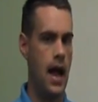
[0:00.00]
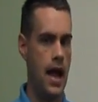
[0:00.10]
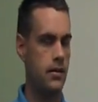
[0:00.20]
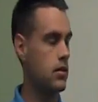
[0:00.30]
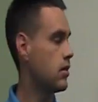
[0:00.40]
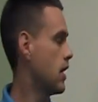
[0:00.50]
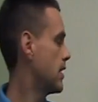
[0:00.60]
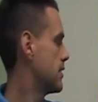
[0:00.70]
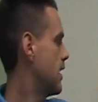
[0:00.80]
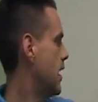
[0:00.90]
Acetone
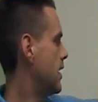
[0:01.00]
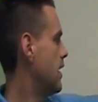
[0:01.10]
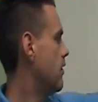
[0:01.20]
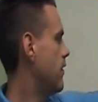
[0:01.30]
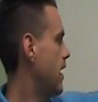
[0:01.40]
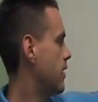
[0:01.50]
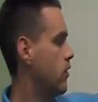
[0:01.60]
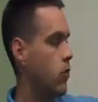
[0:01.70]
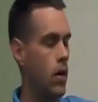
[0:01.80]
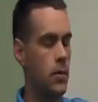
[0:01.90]
has an IDL
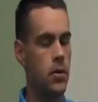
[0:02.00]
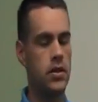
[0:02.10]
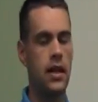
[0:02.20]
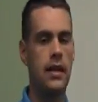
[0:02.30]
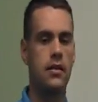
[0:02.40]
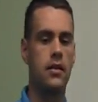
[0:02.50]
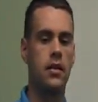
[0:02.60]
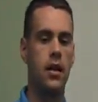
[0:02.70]
value of 1%.